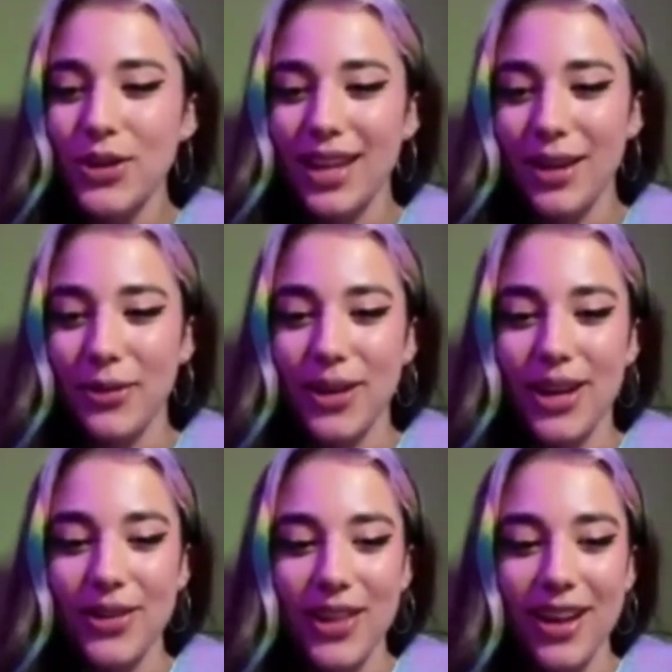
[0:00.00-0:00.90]
And then I went
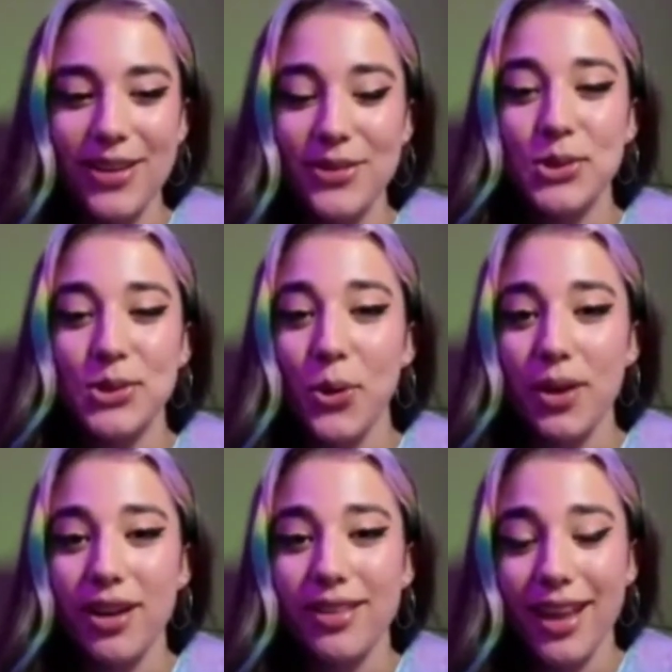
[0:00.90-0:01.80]
out there, and it was so
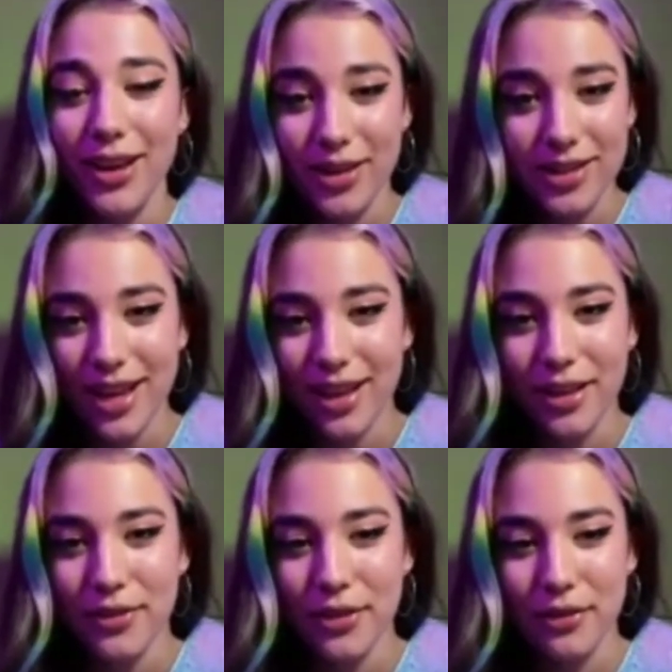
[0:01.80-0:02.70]
weird, like going to
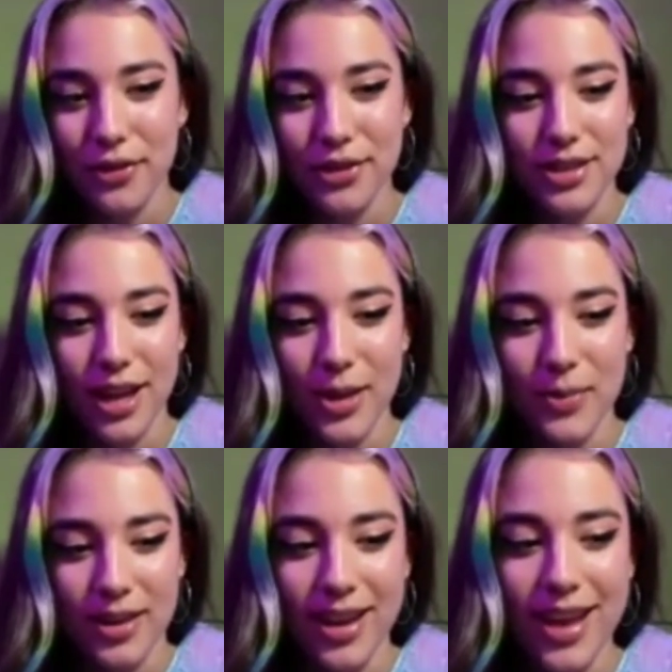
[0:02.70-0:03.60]
LA for the first time,
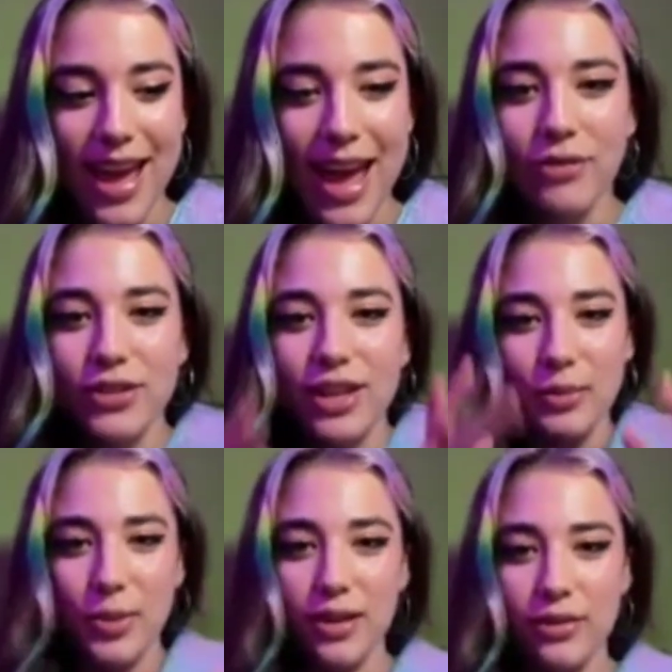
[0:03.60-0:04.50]
and after like
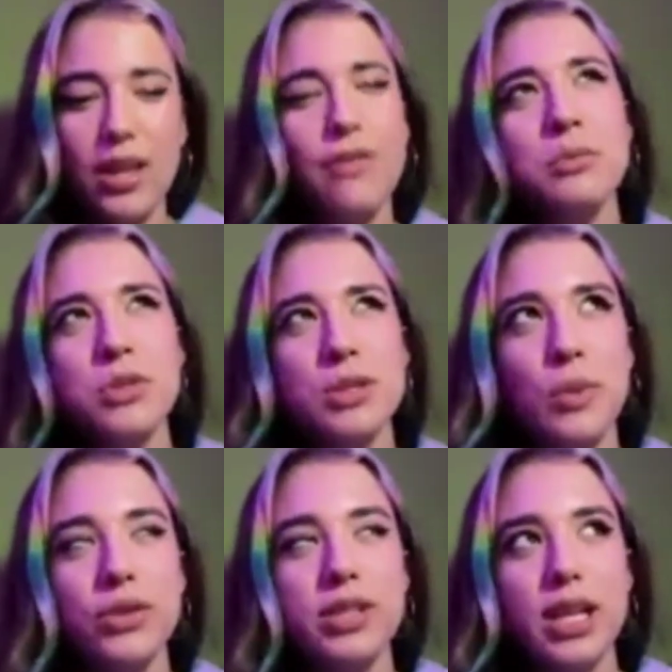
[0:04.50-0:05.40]
being not from a
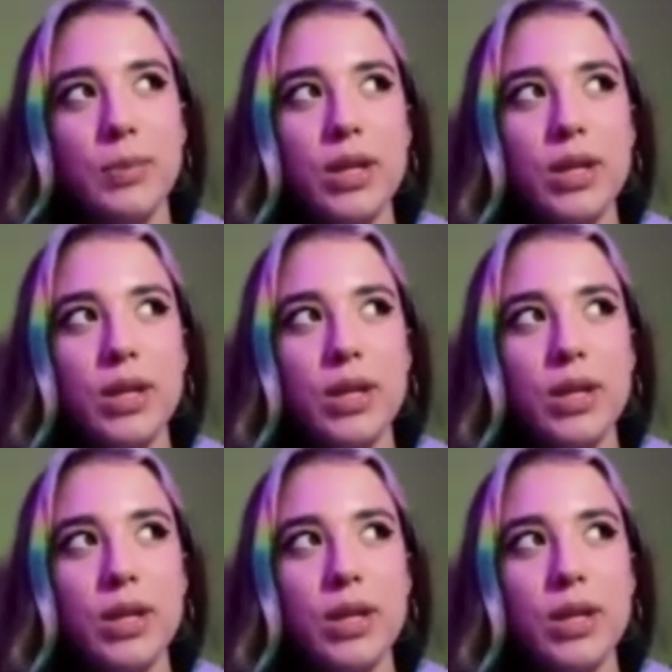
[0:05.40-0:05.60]
small city,